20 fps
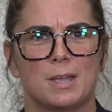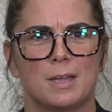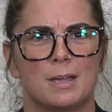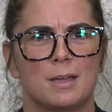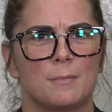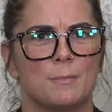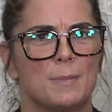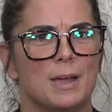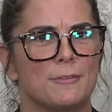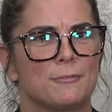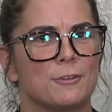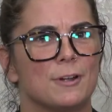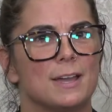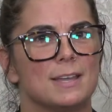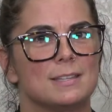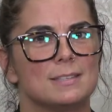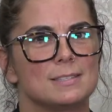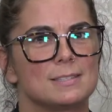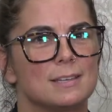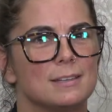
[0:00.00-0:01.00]
my
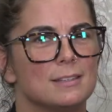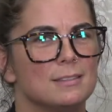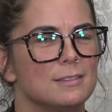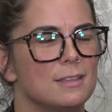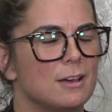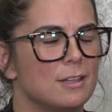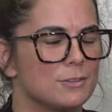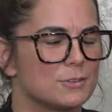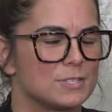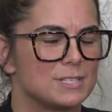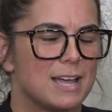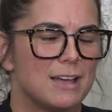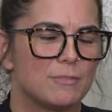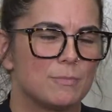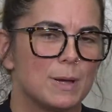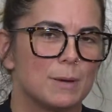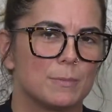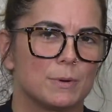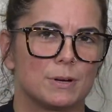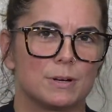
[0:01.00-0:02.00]
friends and other staff
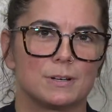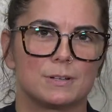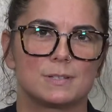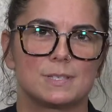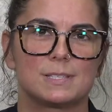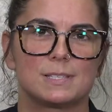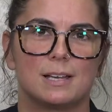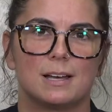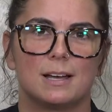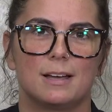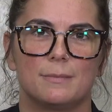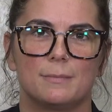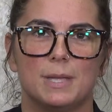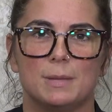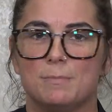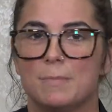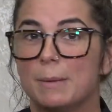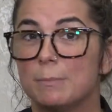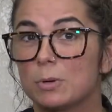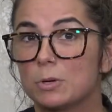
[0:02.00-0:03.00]
members
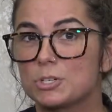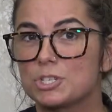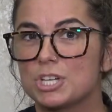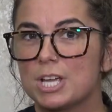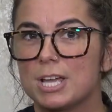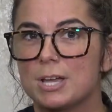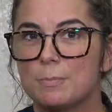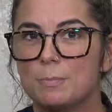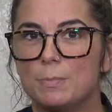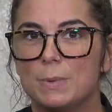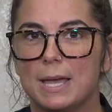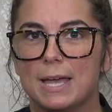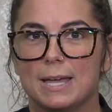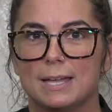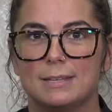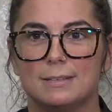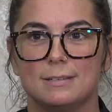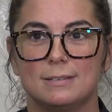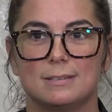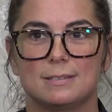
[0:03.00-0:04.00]
in membership
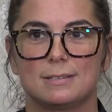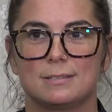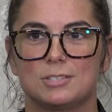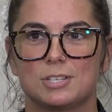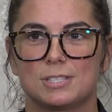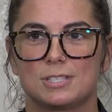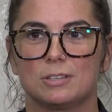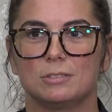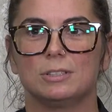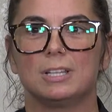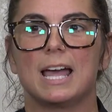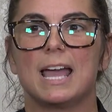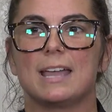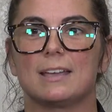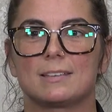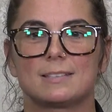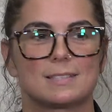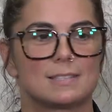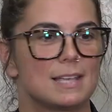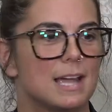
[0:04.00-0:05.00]
and just the
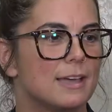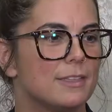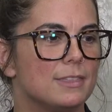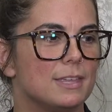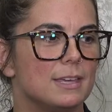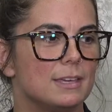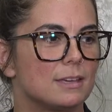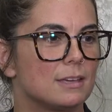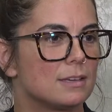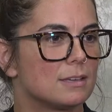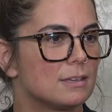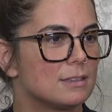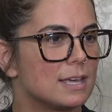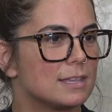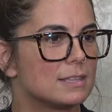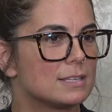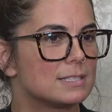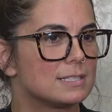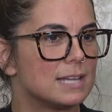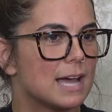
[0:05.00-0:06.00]
lengths I think
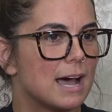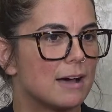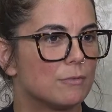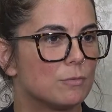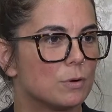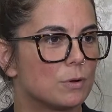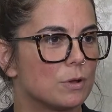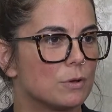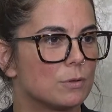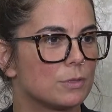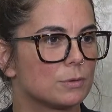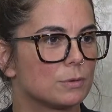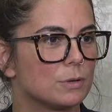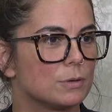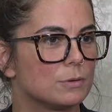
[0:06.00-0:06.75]
that the staff will go through